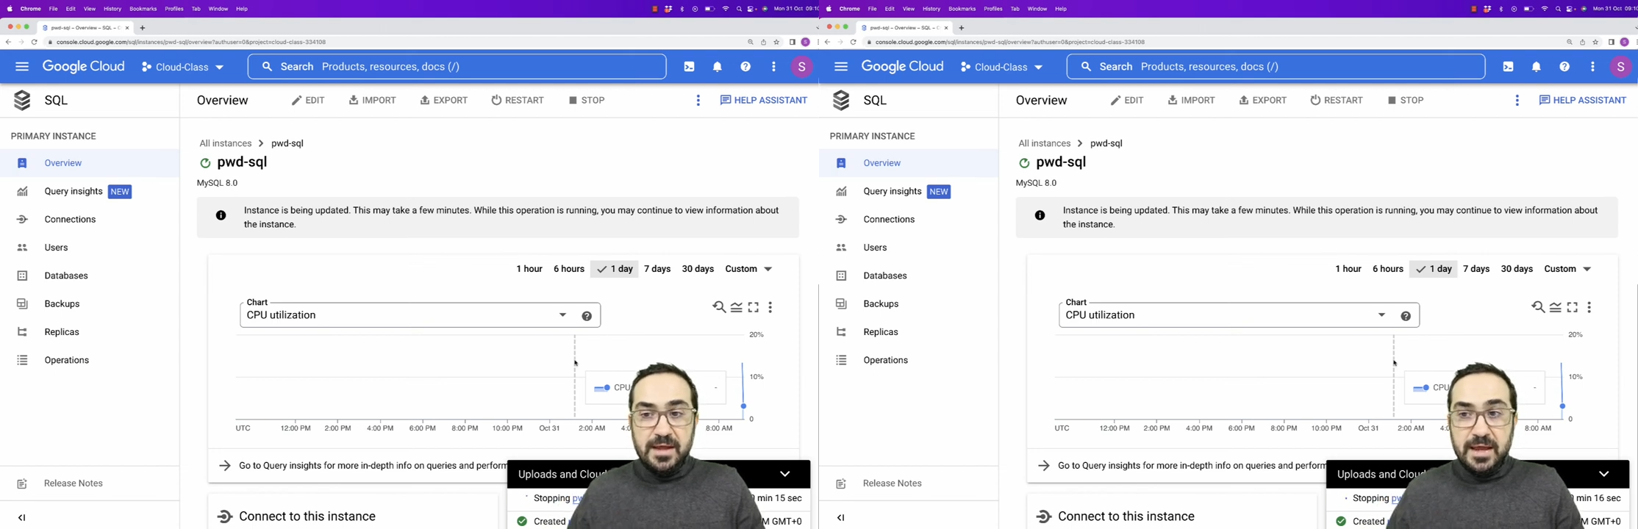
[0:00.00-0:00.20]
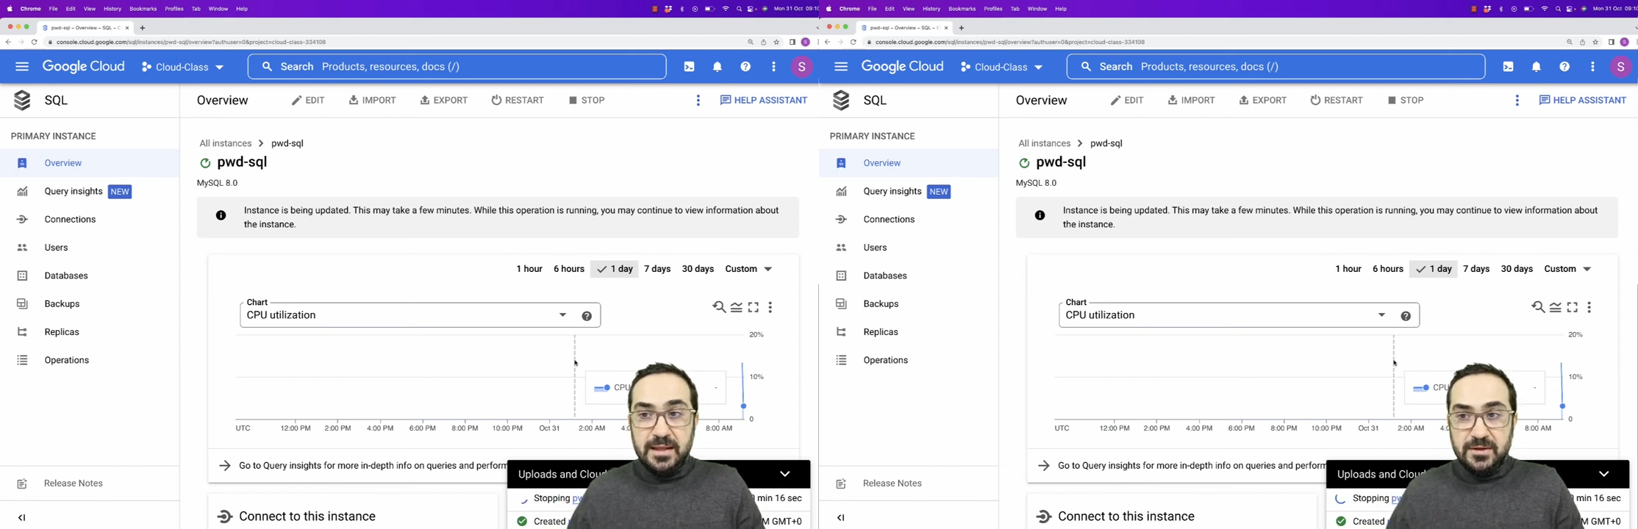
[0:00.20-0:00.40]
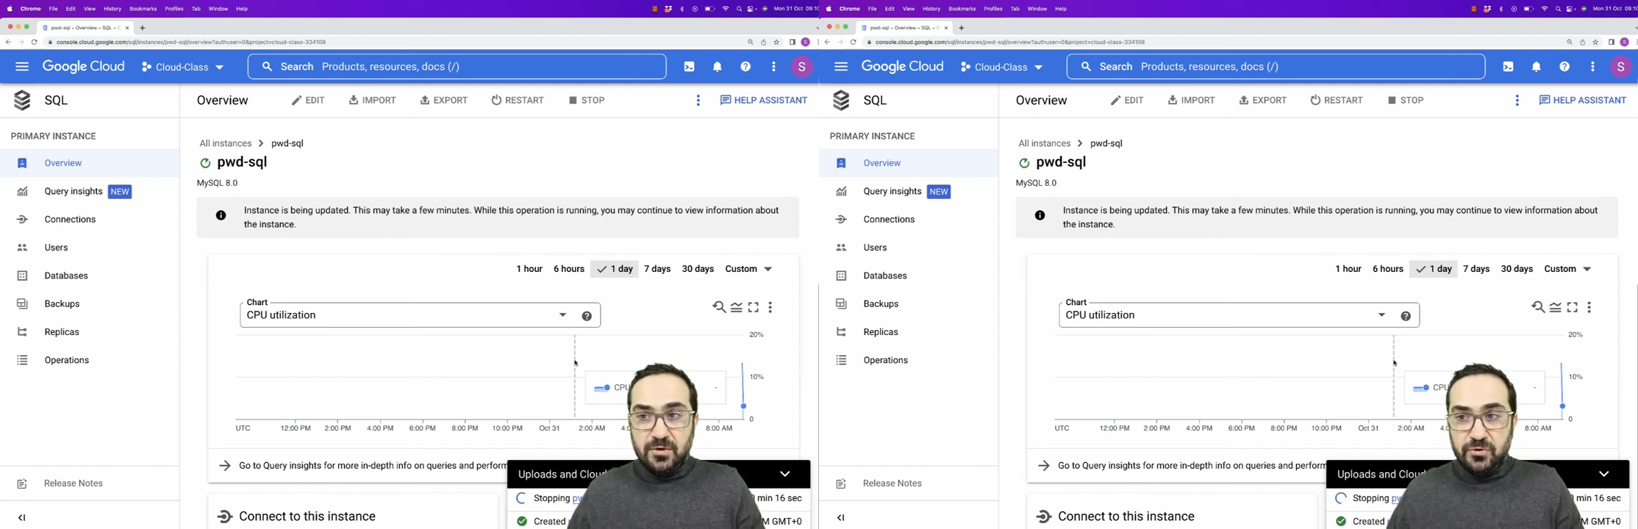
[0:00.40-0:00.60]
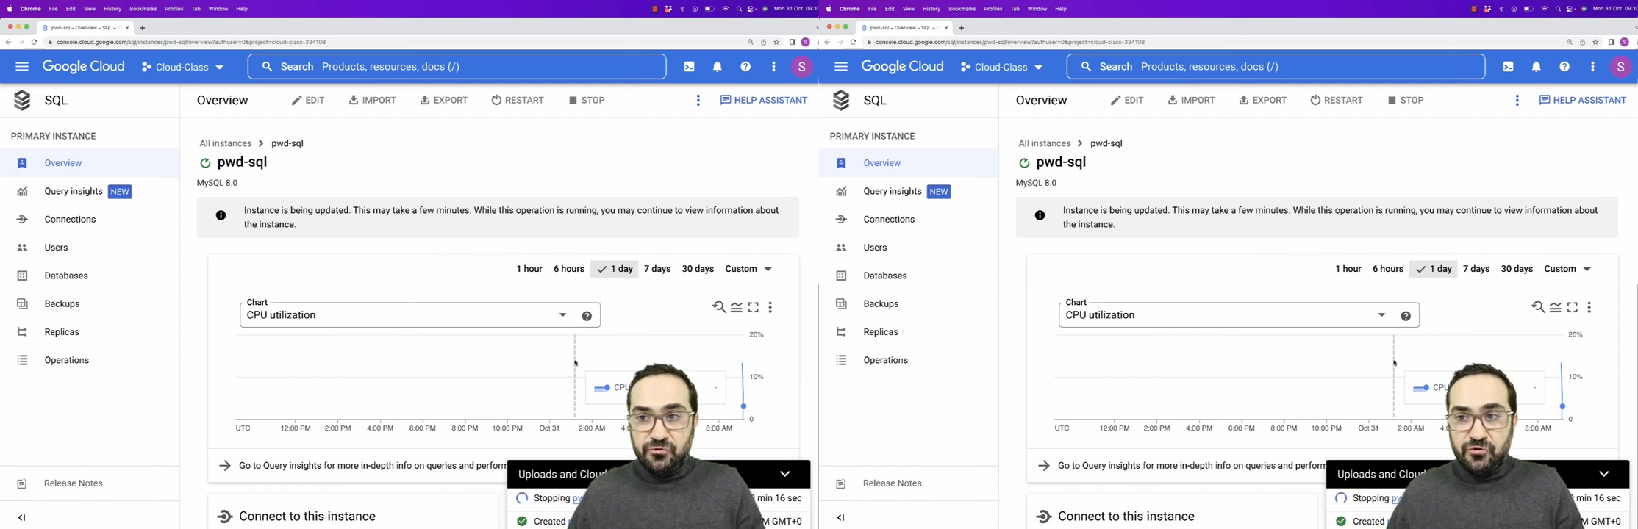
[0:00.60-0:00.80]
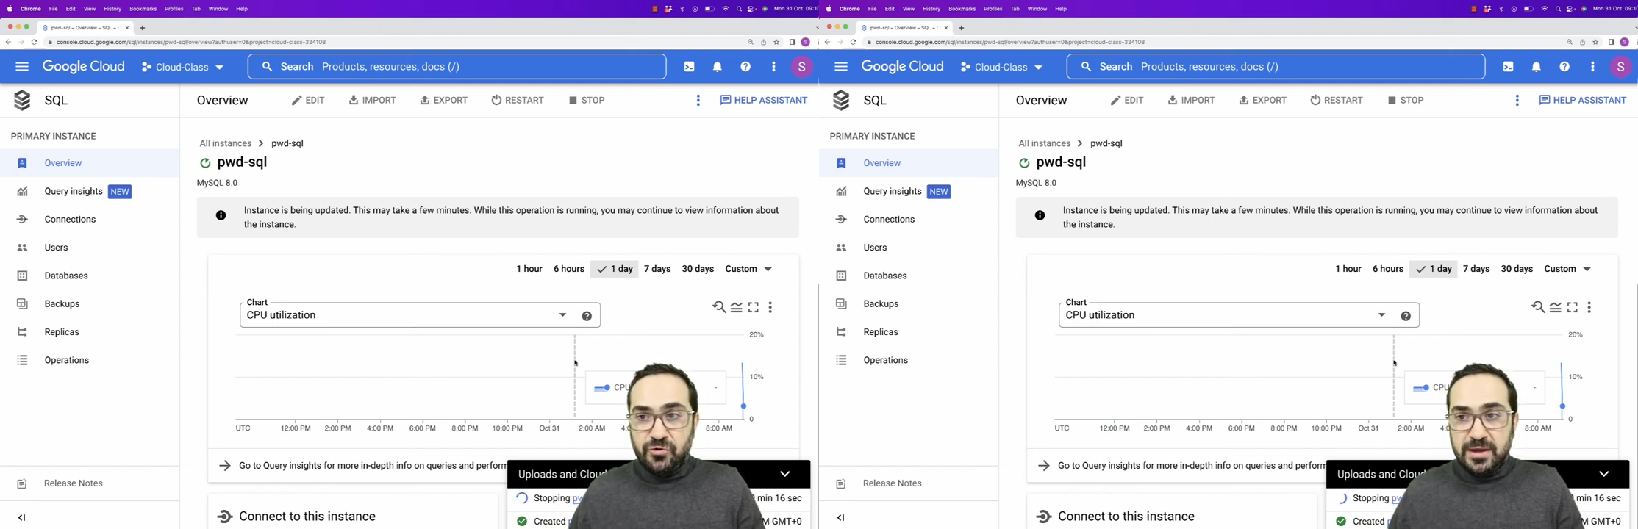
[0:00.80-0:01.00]
And
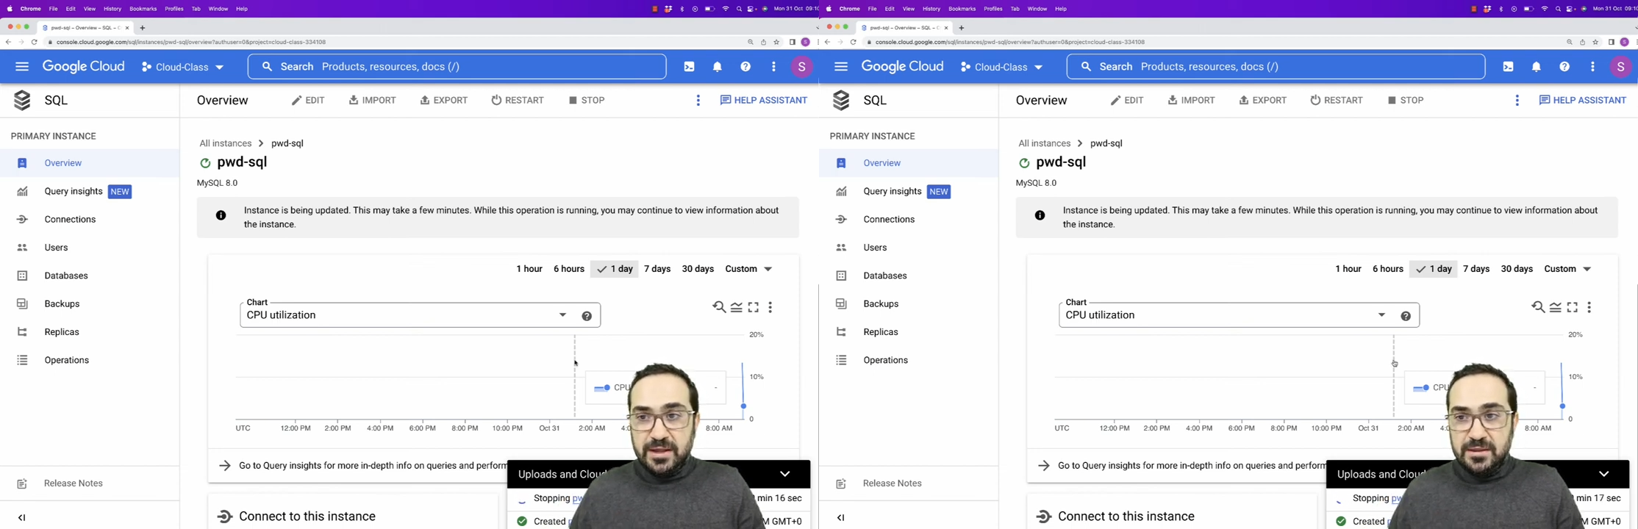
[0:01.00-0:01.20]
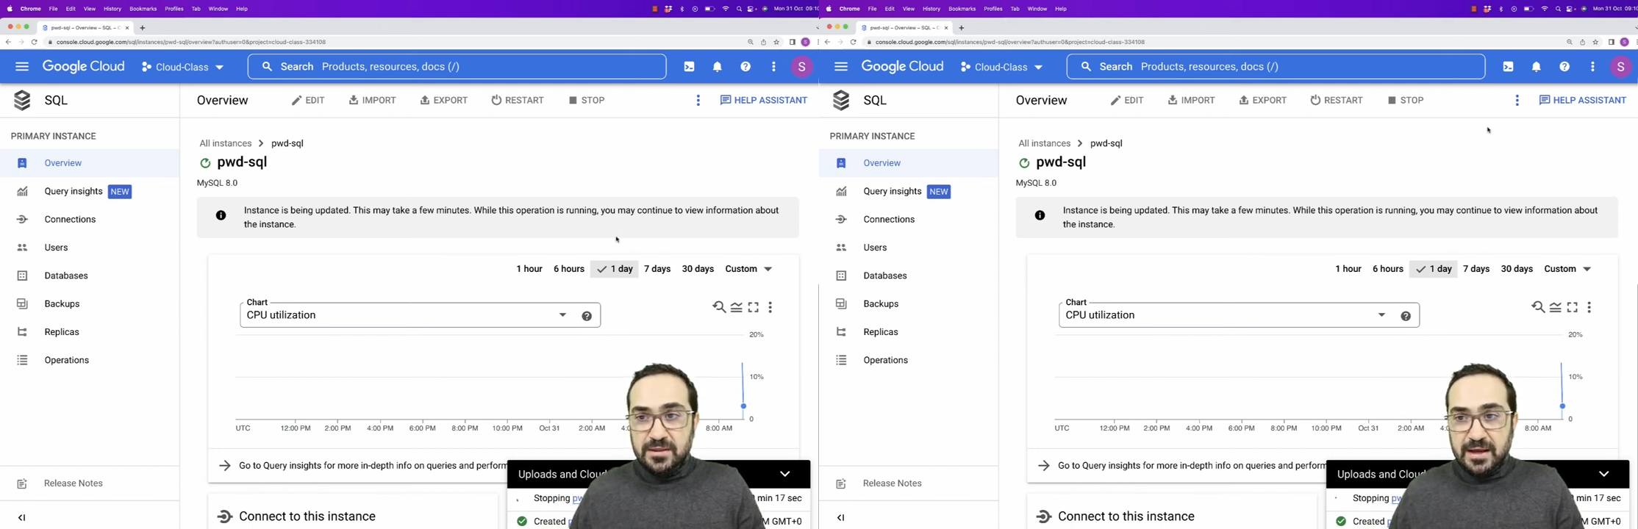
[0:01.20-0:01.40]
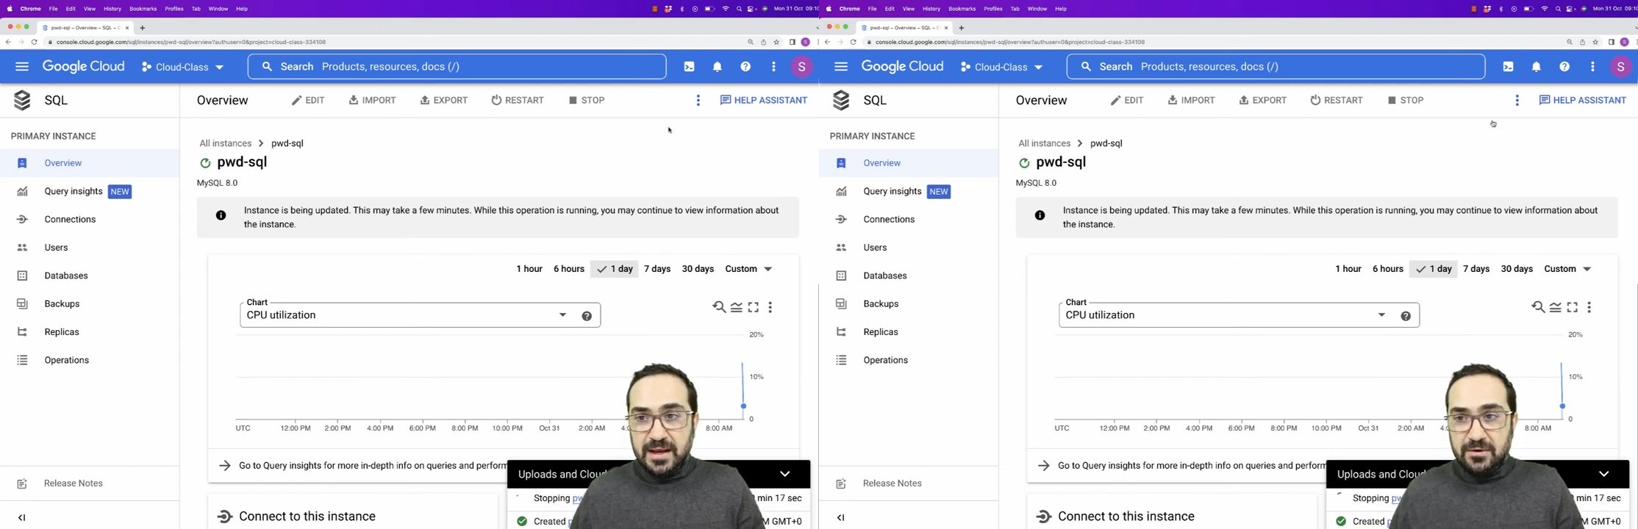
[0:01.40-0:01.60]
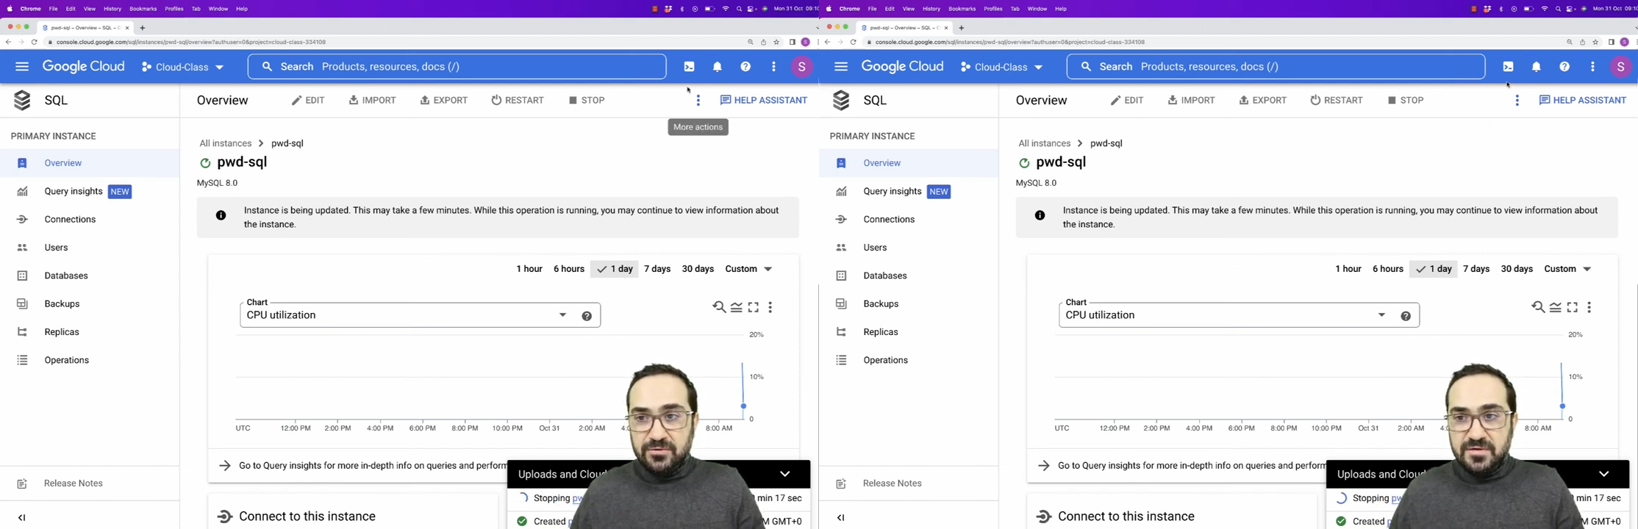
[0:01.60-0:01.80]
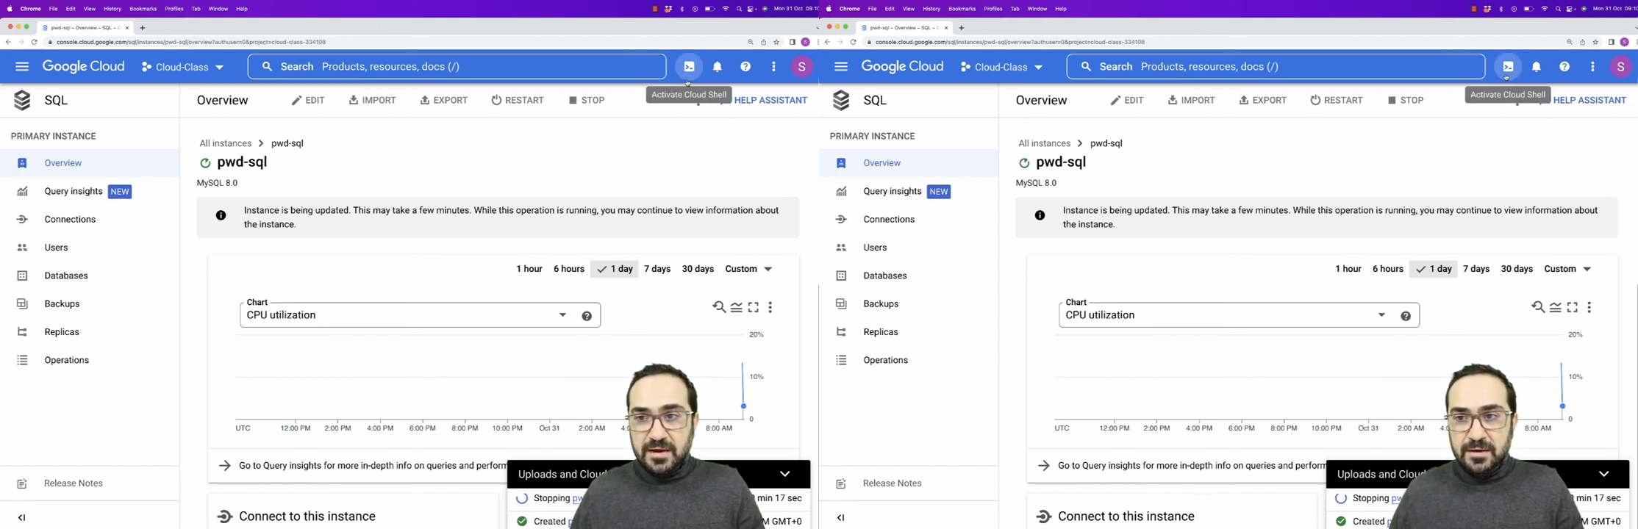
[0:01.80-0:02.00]
also in the Cloud
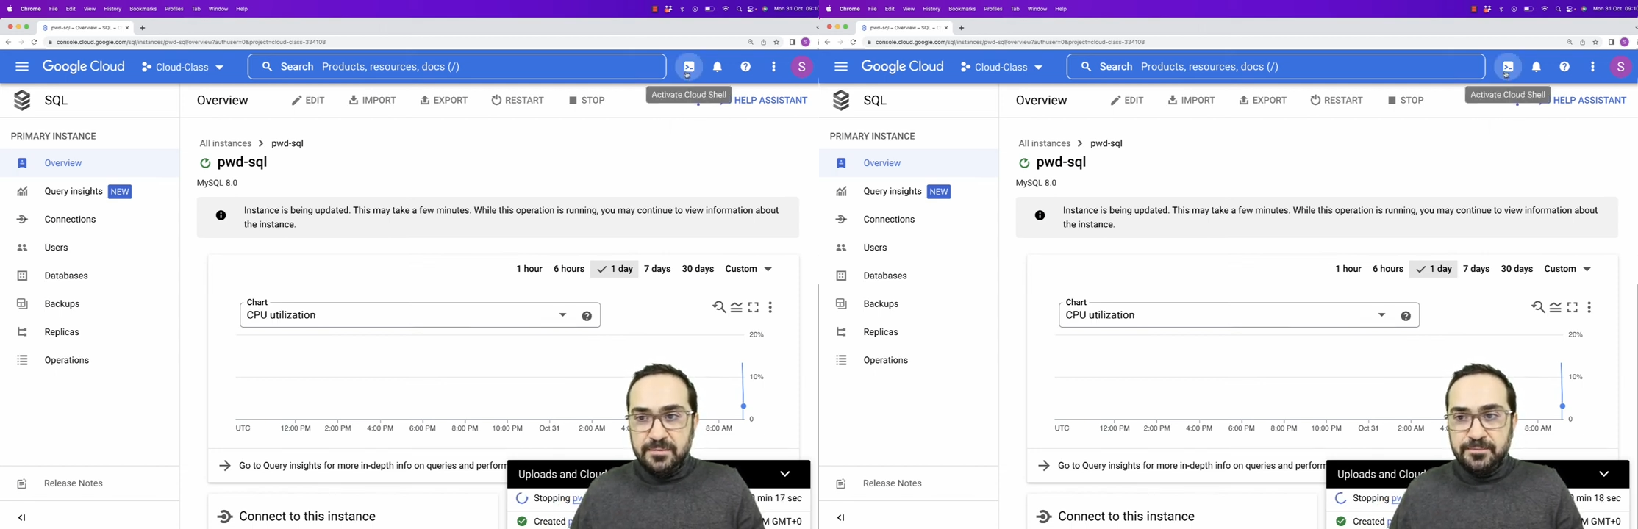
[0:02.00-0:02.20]
shell,